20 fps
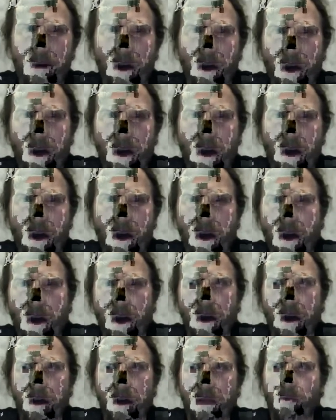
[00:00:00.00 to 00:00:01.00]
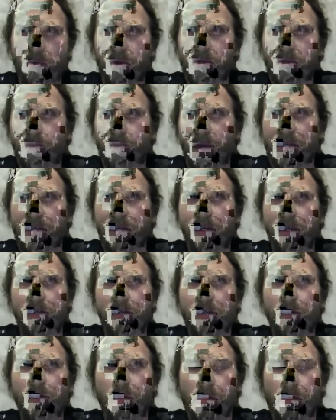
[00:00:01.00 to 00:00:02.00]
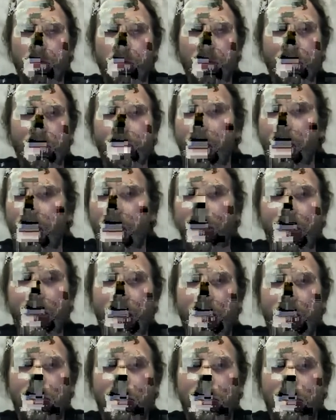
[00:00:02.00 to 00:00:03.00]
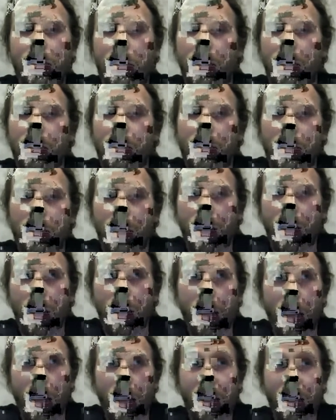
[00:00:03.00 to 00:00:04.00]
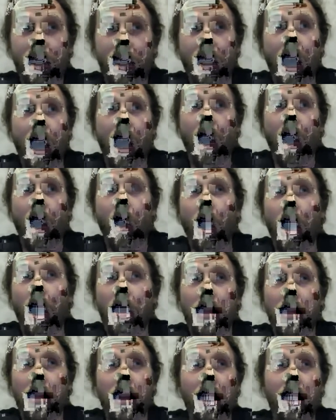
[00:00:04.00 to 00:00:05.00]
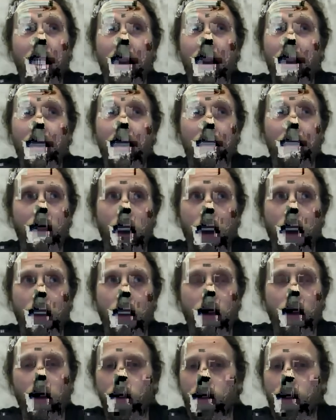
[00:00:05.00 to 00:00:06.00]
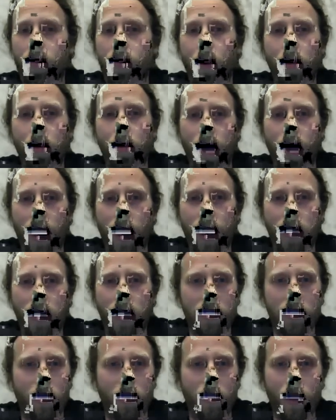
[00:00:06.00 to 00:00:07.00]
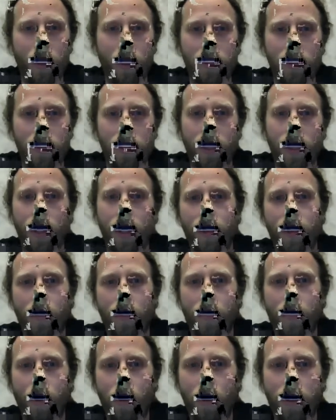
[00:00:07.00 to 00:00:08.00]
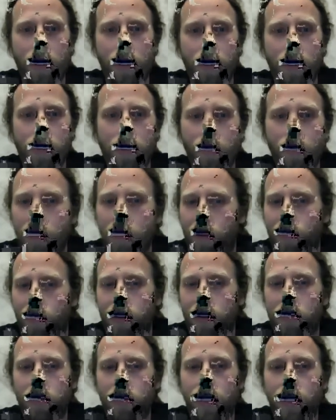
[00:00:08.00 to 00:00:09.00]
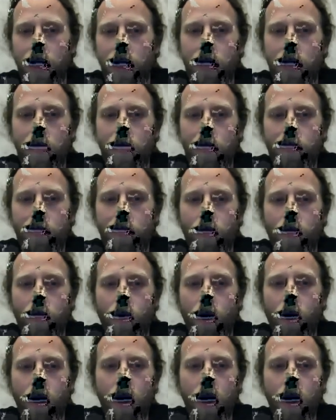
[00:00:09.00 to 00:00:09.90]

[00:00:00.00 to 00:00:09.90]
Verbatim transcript: uh, it was basically two or three main agencies and now i think i don't know it's probably eight or maybe 10 the market is so different today than before